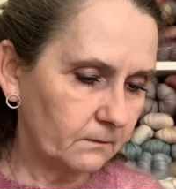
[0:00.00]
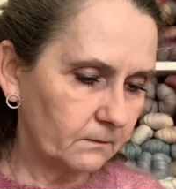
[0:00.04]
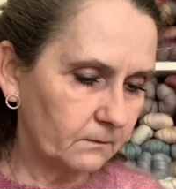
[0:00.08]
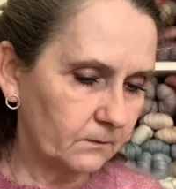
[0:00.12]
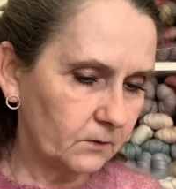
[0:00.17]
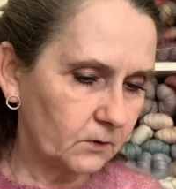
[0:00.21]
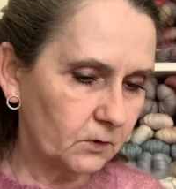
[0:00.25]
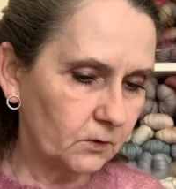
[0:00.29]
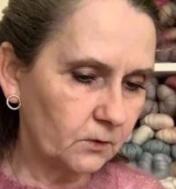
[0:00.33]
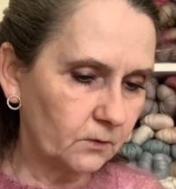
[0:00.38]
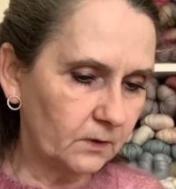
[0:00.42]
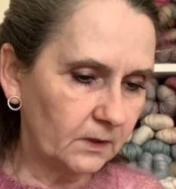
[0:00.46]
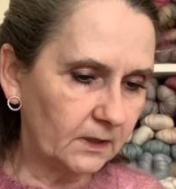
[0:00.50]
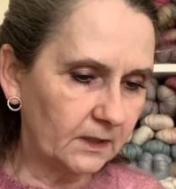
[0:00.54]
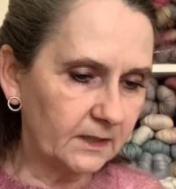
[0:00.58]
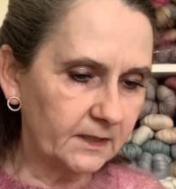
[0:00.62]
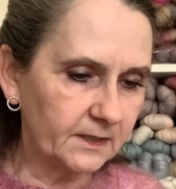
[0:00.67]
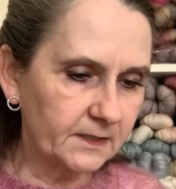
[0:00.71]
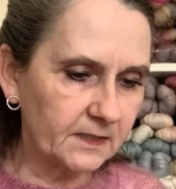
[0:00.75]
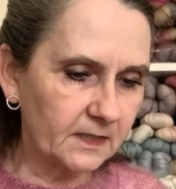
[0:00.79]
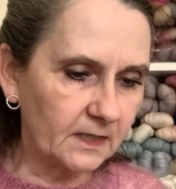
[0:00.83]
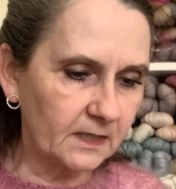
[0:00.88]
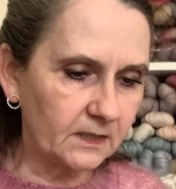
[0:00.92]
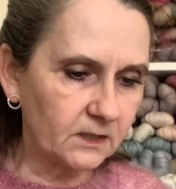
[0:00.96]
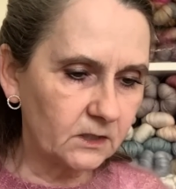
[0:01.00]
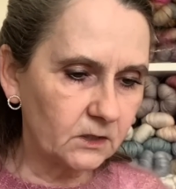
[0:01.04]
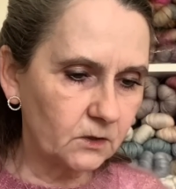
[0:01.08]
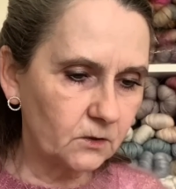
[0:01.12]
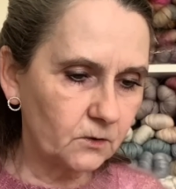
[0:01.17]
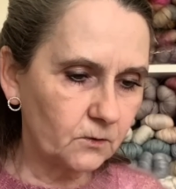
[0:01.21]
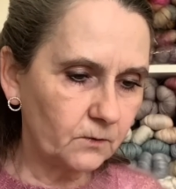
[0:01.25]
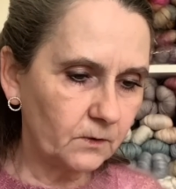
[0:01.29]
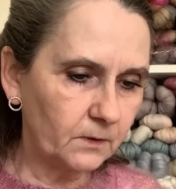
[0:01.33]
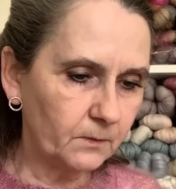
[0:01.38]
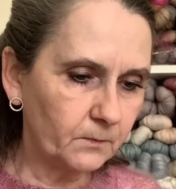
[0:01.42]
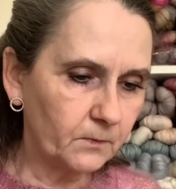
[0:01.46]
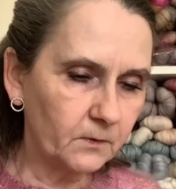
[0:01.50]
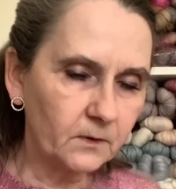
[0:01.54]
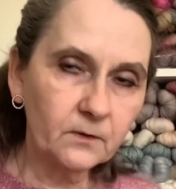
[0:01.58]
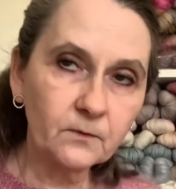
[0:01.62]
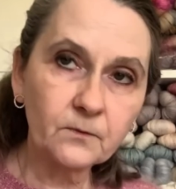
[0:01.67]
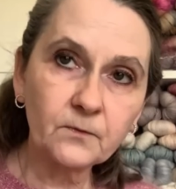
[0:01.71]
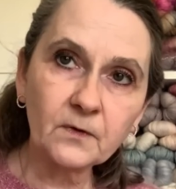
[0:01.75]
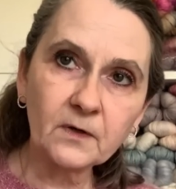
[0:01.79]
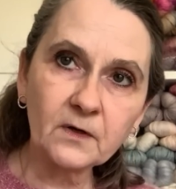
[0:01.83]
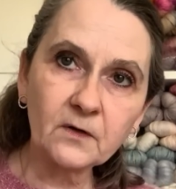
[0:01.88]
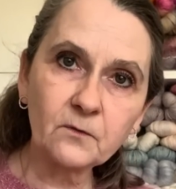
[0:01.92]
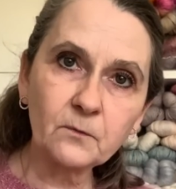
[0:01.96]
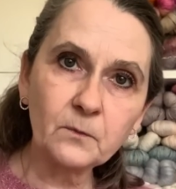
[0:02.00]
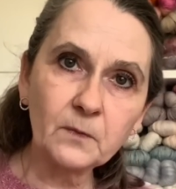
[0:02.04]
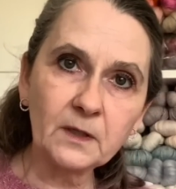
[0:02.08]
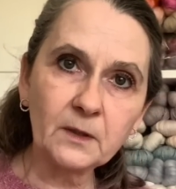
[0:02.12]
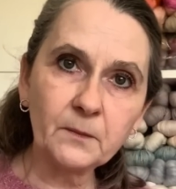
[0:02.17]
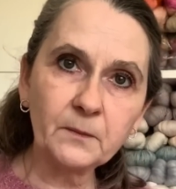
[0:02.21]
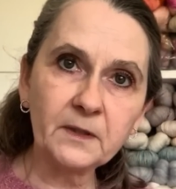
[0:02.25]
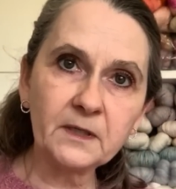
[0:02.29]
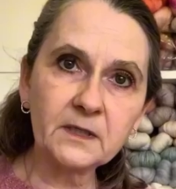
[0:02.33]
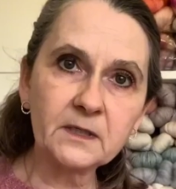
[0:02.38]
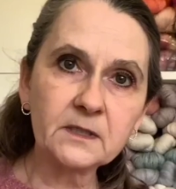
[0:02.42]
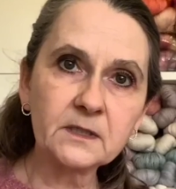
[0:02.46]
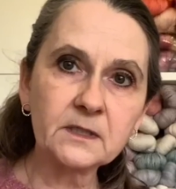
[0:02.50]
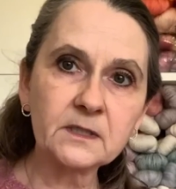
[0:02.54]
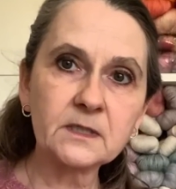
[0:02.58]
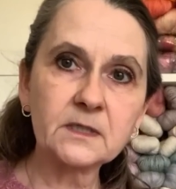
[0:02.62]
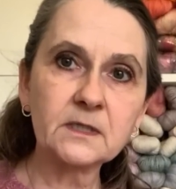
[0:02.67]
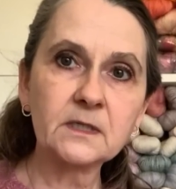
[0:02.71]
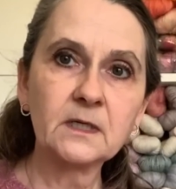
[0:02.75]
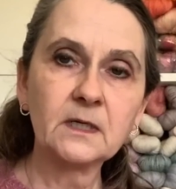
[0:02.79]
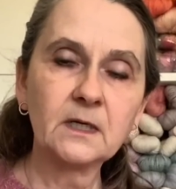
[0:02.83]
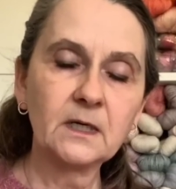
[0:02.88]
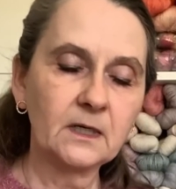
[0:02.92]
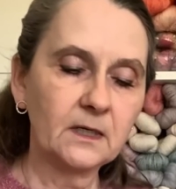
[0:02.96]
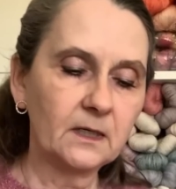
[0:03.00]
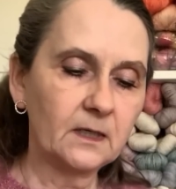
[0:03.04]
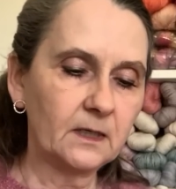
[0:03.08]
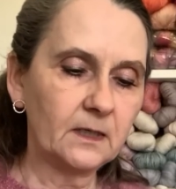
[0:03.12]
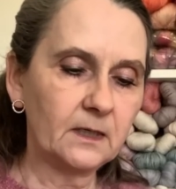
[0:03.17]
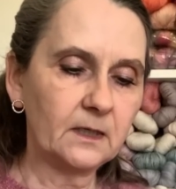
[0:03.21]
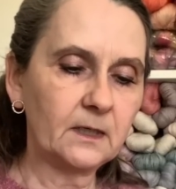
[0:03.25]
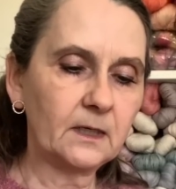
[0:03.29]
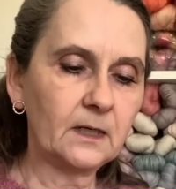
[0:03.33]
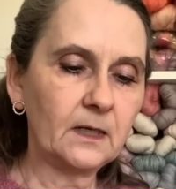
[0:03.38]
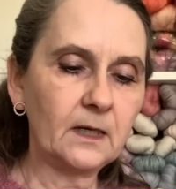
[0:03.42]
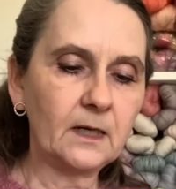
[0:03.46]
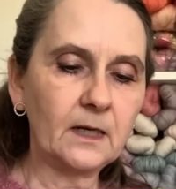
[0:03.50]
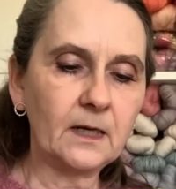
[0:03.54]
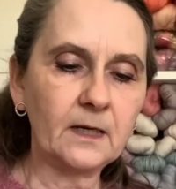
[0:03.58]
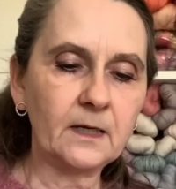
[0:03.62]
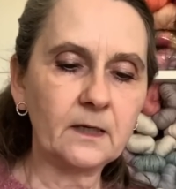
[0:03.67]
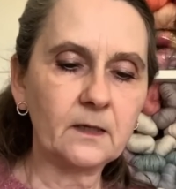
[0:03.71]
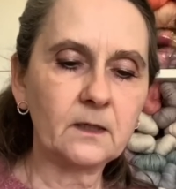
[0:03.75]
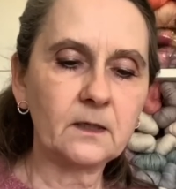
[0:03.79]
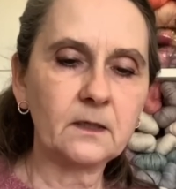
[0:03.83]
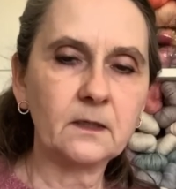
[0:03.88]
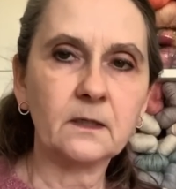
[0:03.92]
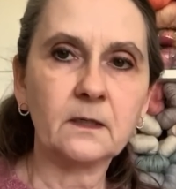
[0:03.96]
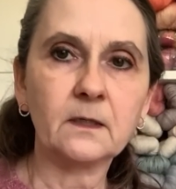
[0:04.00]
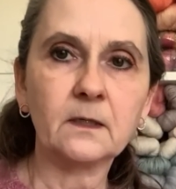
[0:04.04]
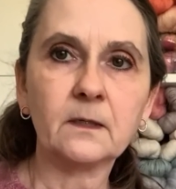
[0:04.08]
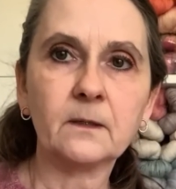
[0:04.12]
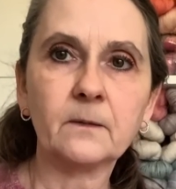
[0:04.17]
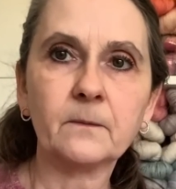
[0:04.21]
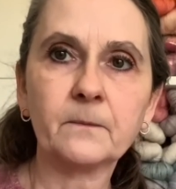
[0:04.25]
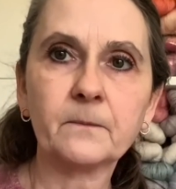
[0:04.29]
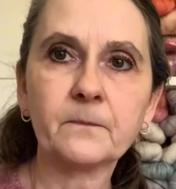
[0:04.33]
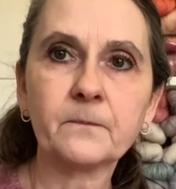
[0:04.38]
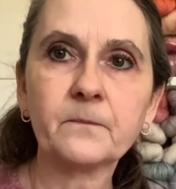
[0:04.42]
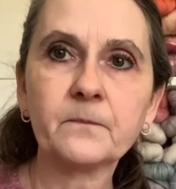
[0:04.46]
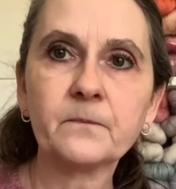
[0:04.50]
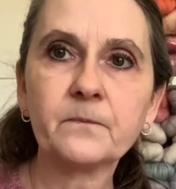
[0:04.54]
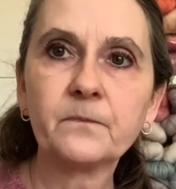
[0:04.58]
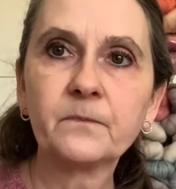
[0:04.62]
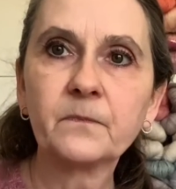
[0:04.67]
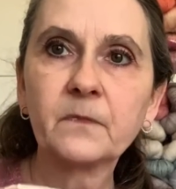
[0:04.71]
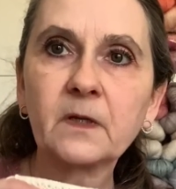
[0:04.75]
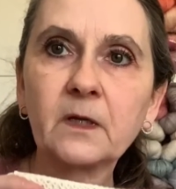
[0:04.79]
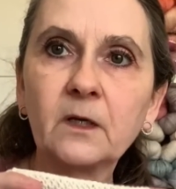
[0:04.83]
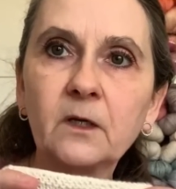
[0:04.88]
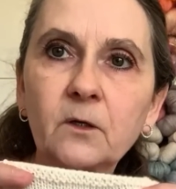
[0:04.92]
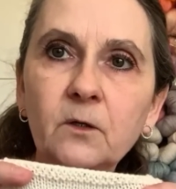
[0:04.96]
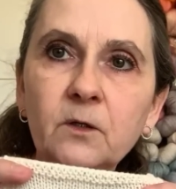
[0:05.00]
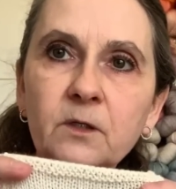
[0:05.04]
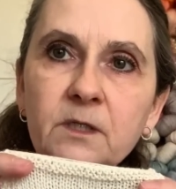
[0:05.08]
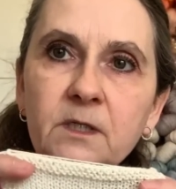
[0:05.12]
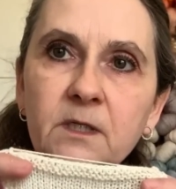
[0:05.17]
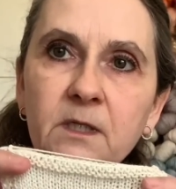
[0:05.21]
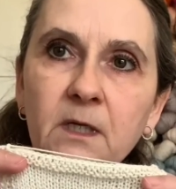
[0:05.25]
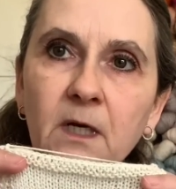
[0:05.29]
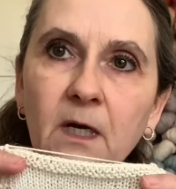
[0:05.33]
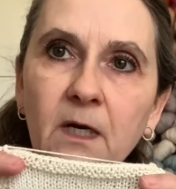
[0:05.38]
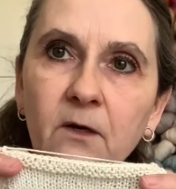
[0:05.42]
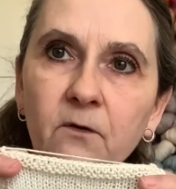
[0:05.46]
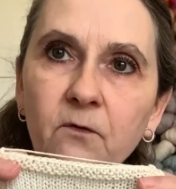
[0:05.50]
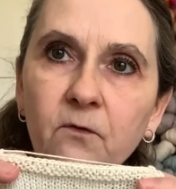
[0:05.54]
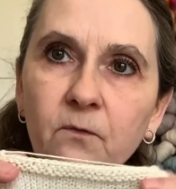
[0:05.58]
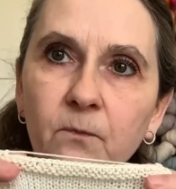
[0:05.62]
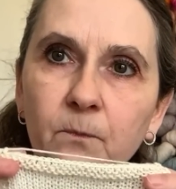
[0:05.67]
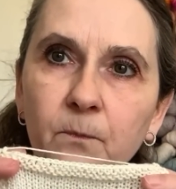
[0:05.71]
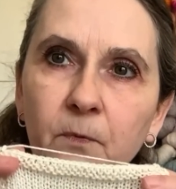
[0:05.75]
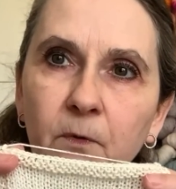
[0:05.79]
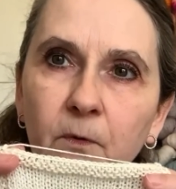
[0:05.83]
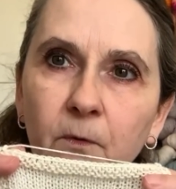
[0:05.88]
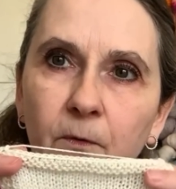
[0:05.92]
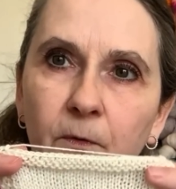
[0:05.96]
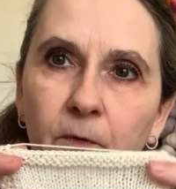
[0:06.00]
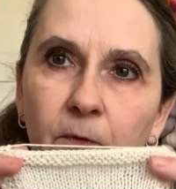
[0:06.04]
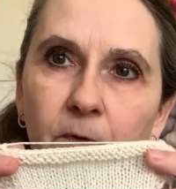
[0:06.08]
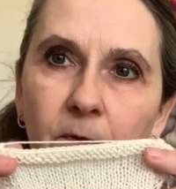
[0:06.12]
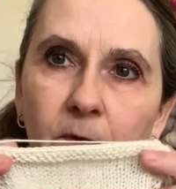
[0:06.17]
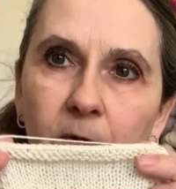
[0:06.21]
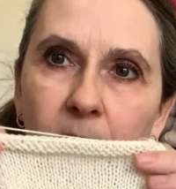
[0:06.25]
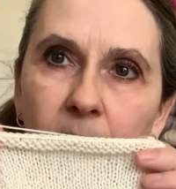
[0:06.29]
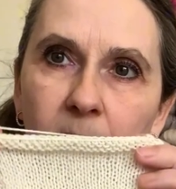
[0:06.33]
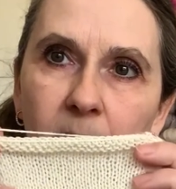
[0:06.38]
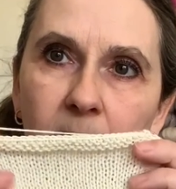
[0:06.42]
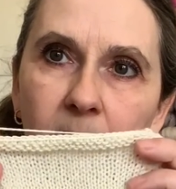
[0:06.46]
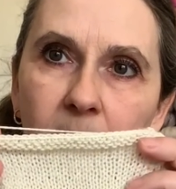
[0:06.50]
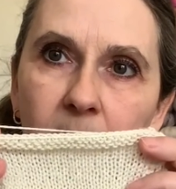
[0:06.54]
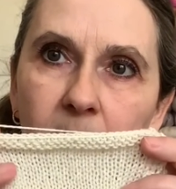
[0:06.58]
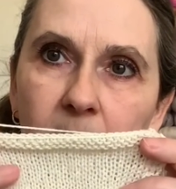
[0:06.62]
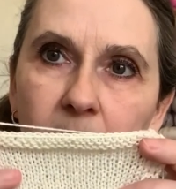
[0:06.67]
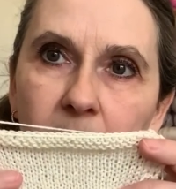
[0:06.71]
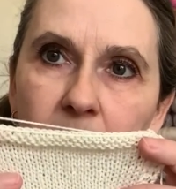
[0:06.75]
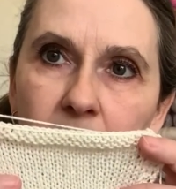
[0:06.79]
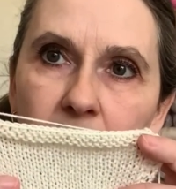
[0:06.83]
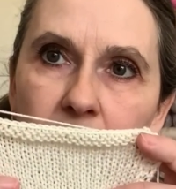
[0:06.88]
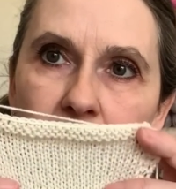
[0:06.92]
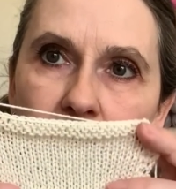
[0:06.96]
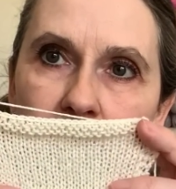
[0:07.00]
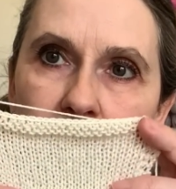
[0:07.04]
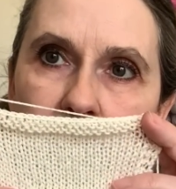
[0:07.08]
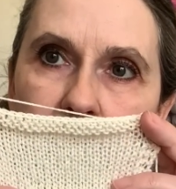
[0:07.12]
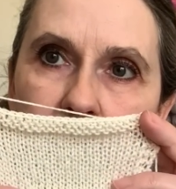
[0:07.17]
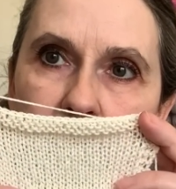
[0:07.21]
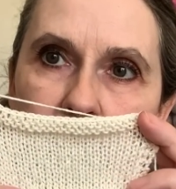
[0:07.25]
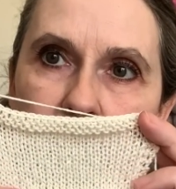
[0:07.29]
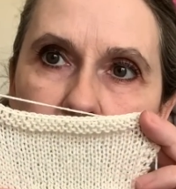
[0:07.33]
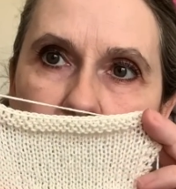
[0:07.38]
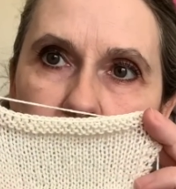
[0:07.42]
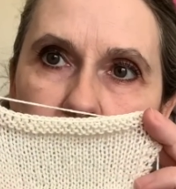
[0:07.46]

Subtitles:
to needle size 3.5 millimeters, and I like, you can see I have both. The